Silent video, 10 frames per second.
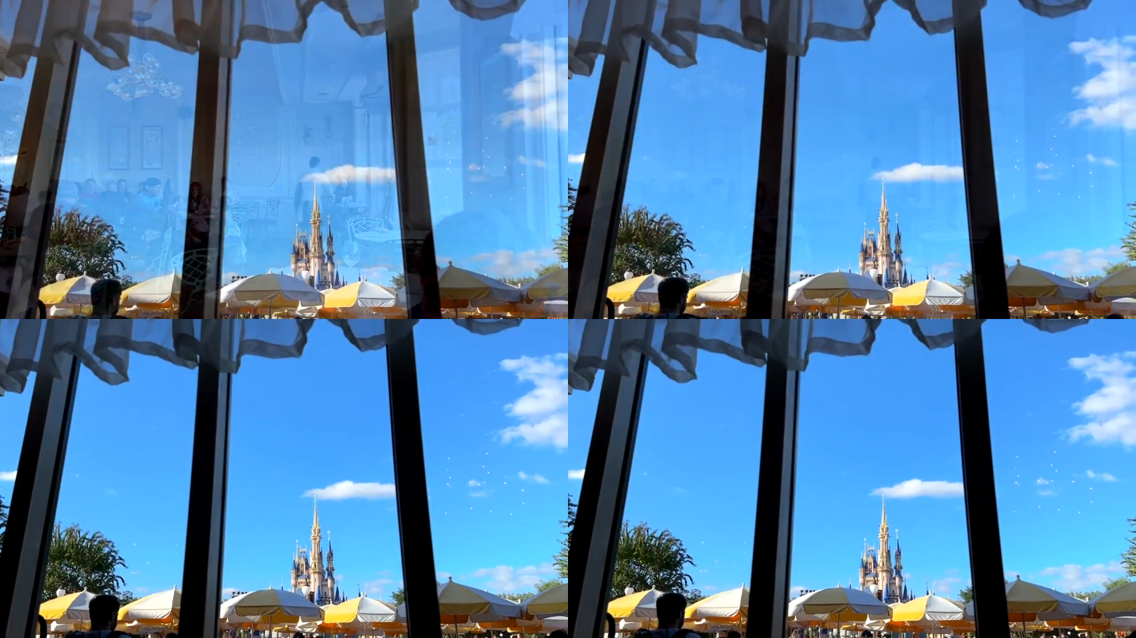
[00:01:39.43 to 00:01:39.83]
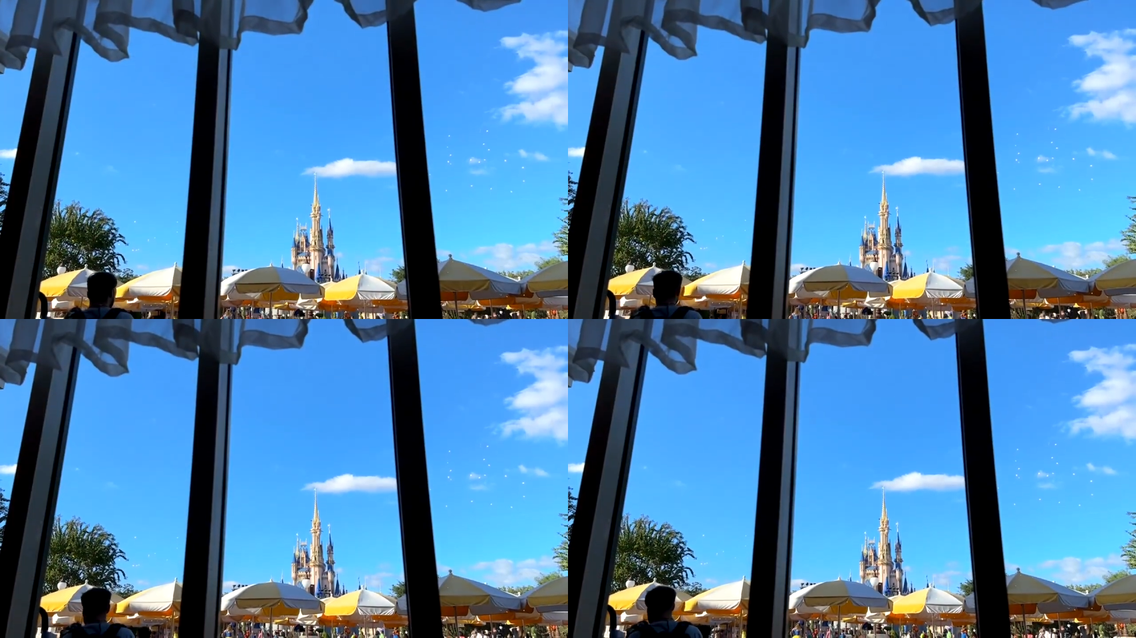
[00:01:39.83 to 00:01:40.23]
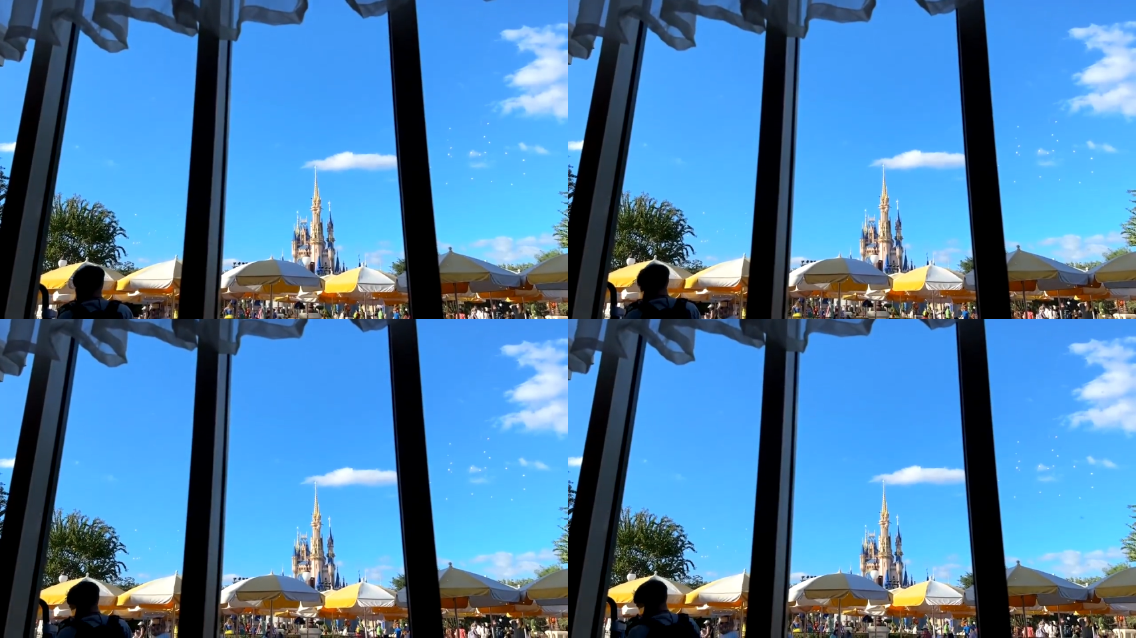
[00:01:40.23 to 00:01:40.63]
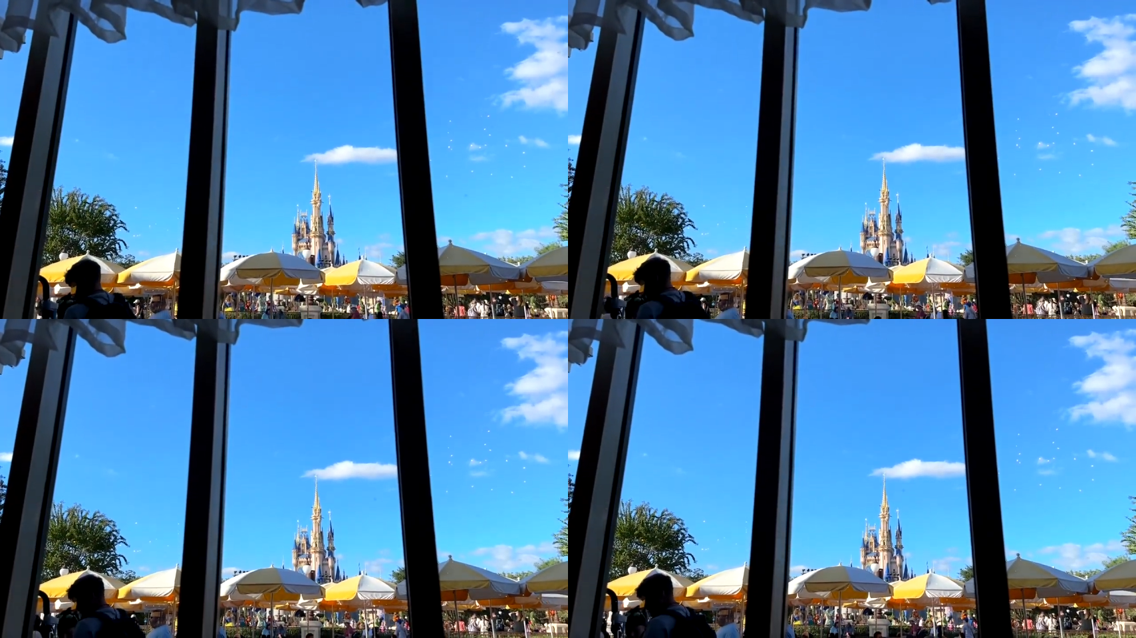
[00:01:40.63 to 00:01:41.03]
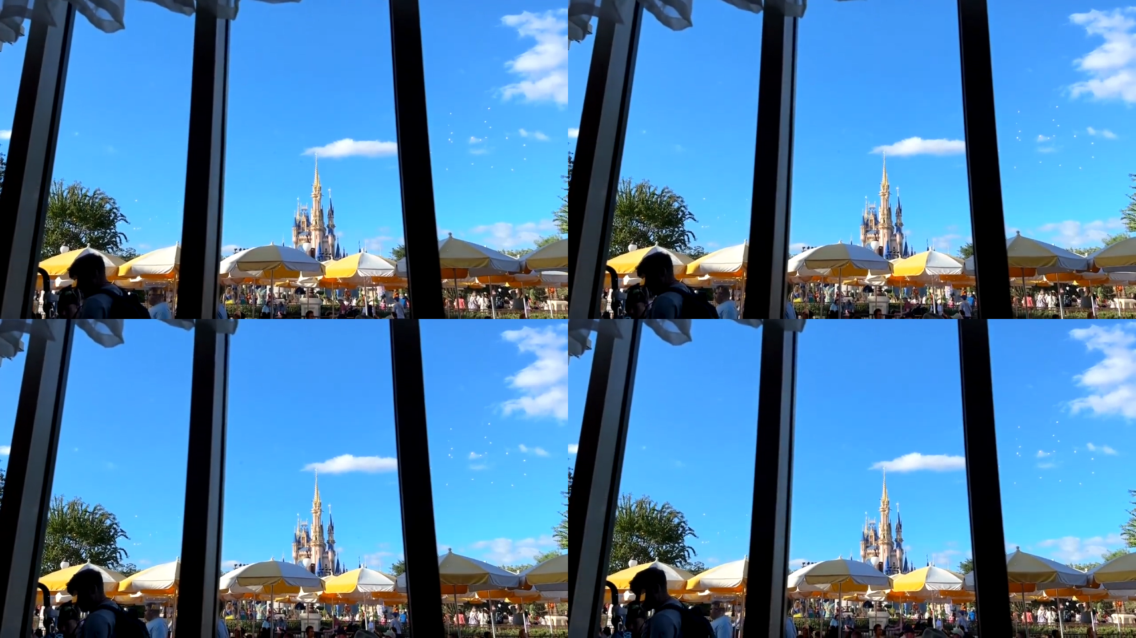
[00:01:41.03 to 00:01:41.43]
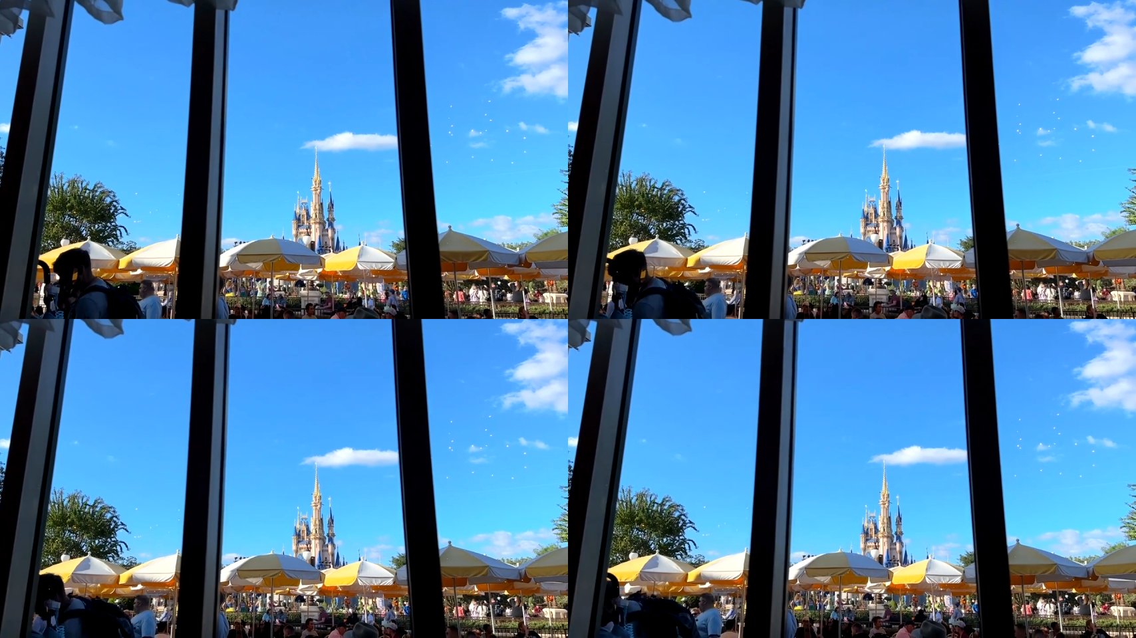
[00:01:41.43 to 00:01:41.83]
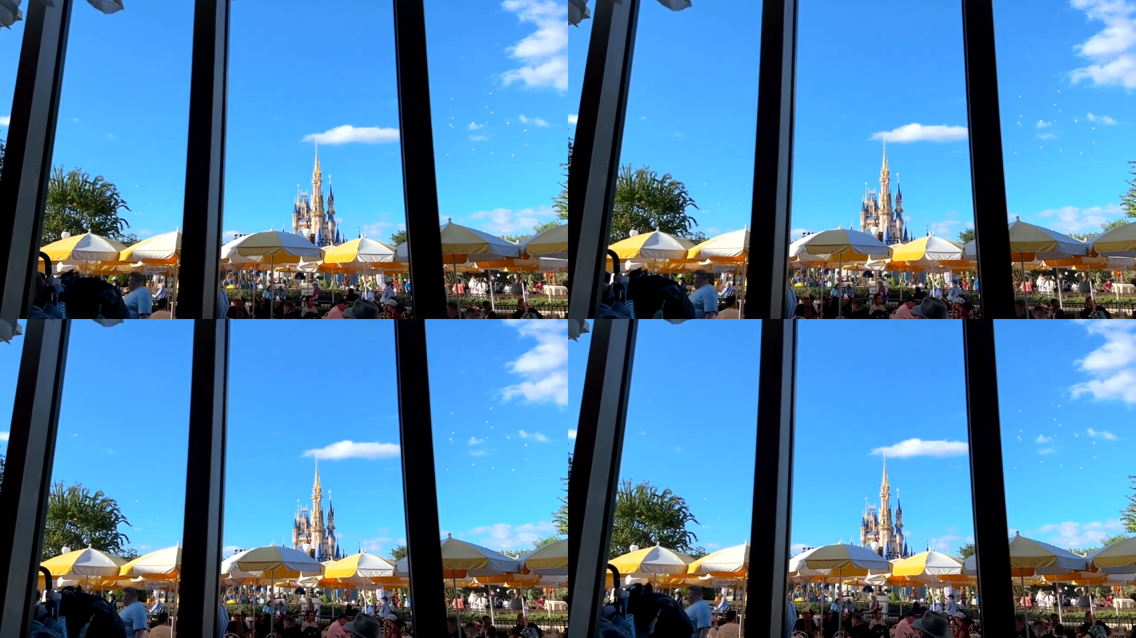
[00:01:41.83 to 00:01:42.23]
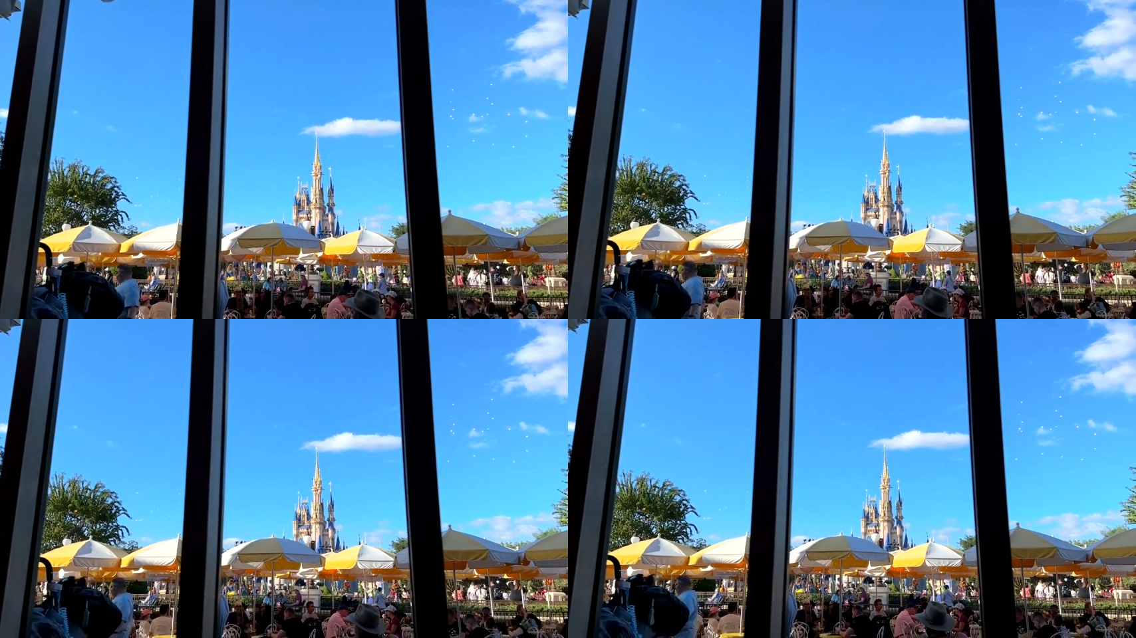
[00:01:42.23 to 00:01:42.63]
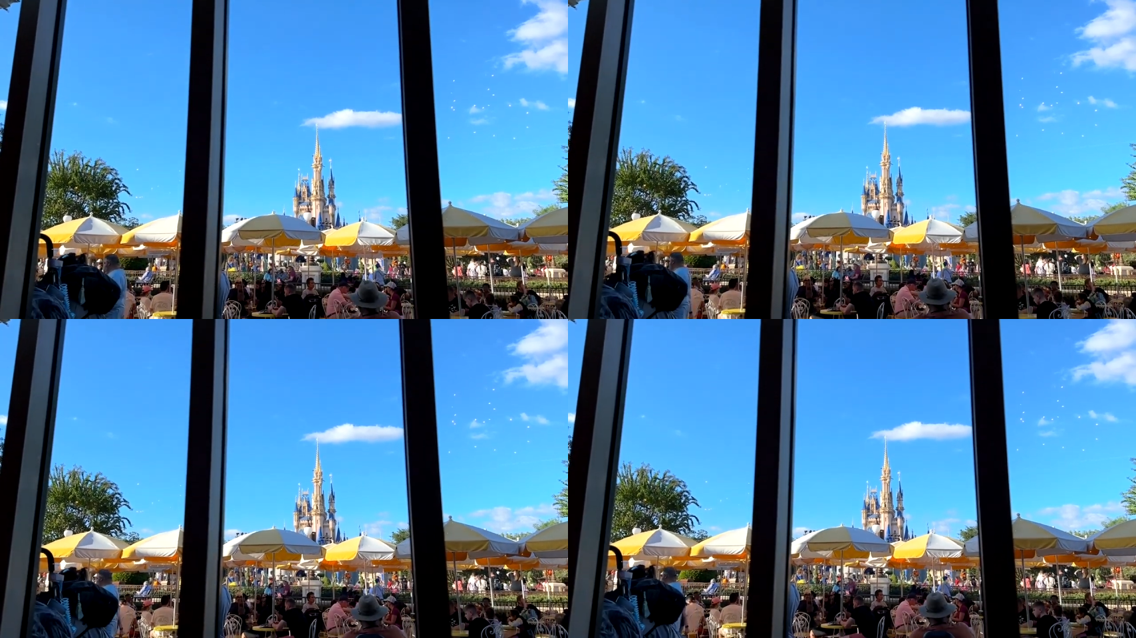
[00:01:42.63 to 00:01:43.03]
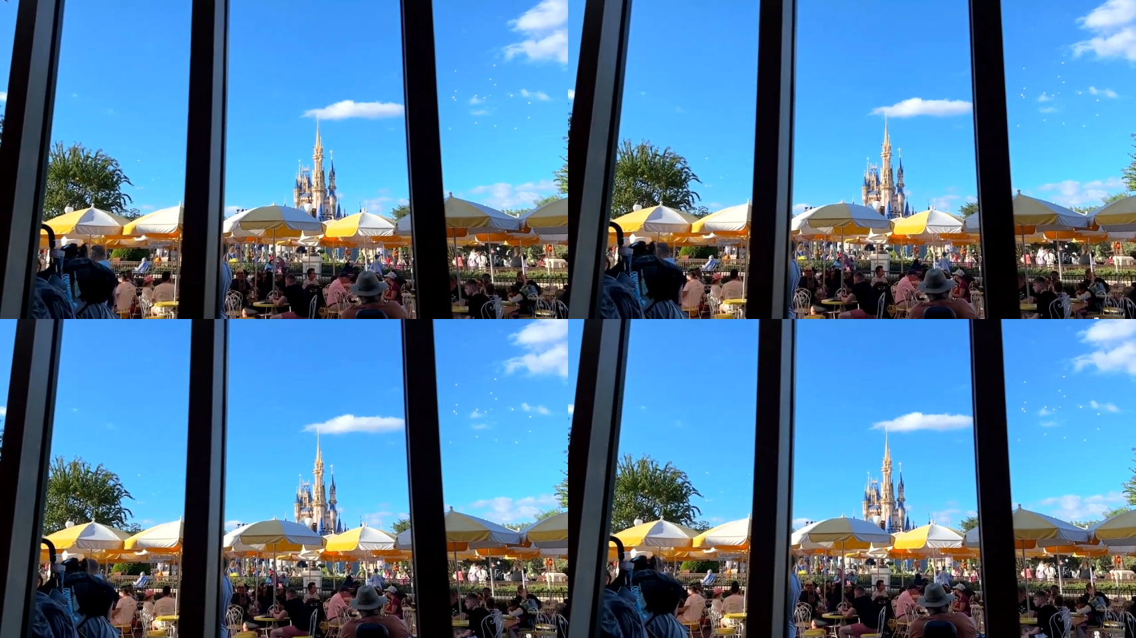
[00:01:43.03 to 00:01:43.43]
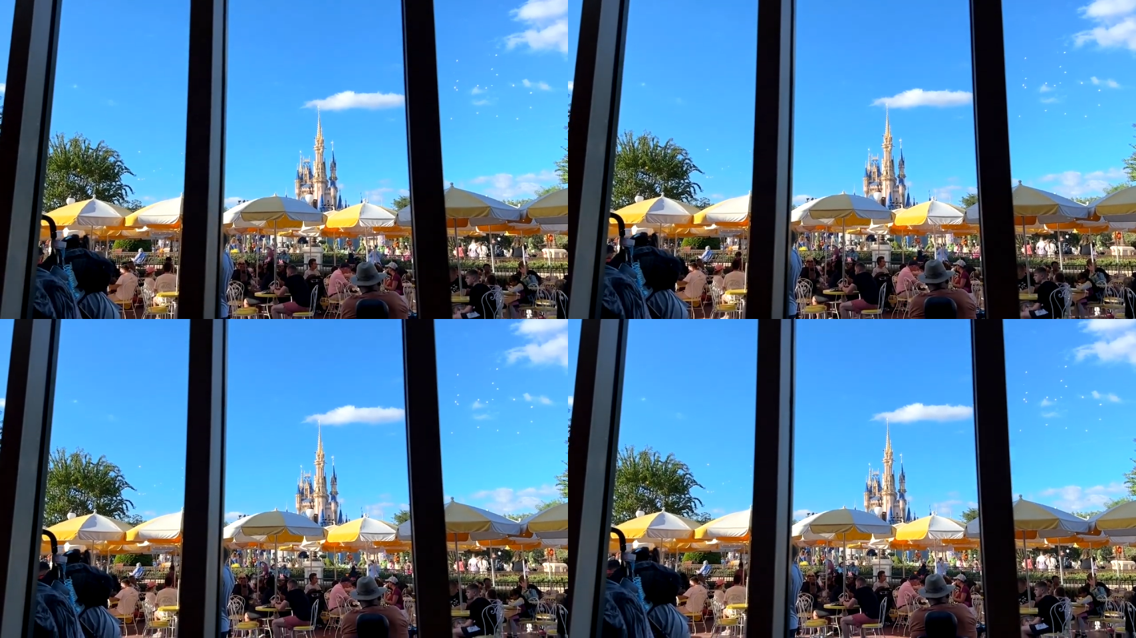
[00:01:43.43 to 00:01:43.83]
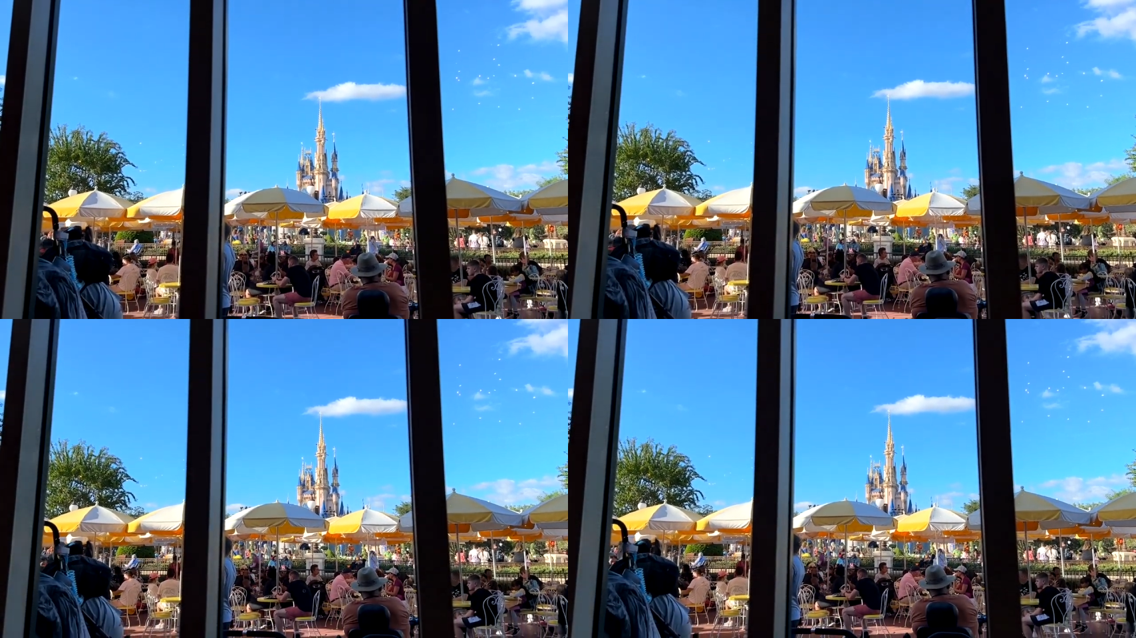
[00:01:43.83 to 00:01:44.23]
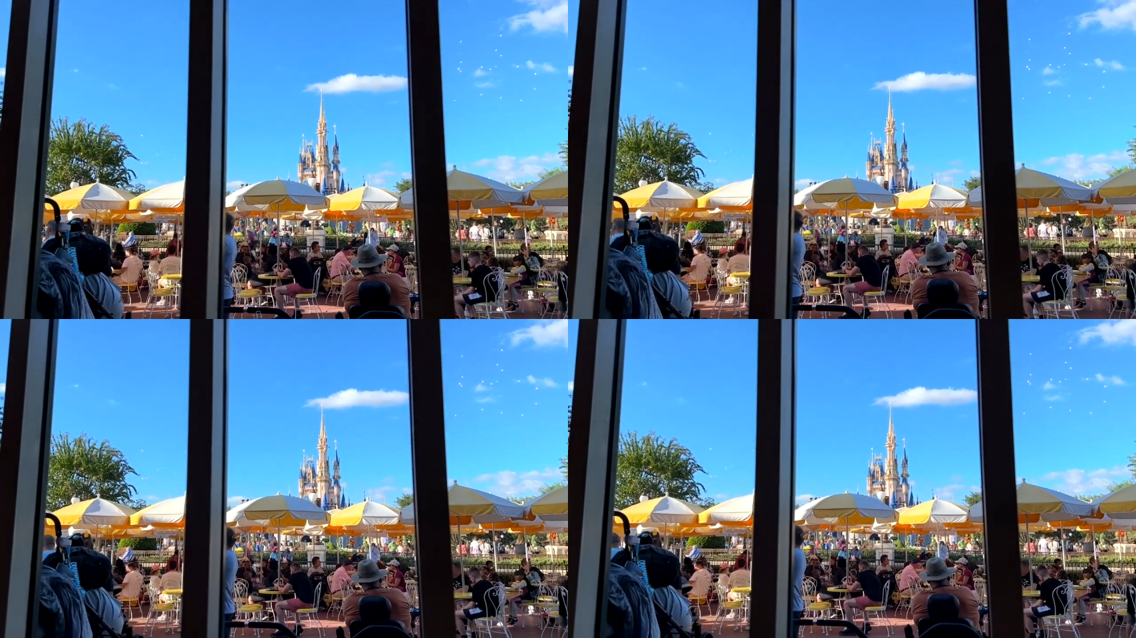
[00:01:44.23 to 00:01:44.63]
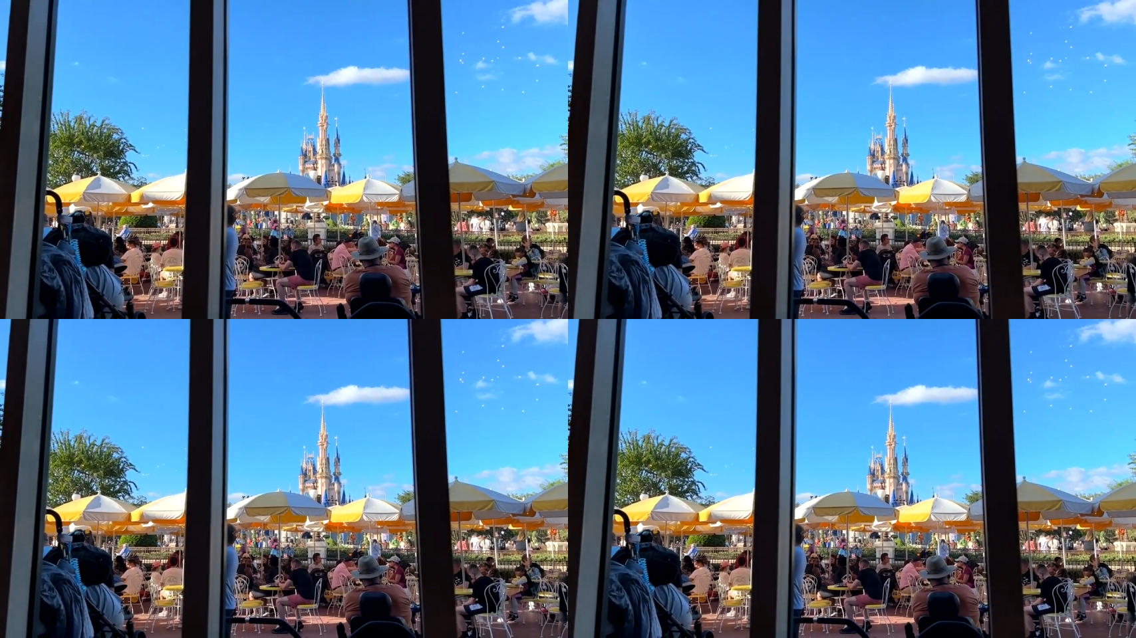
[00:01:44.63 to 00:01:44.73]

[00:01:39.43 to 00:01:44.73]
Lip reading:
[unreadable: no face in view]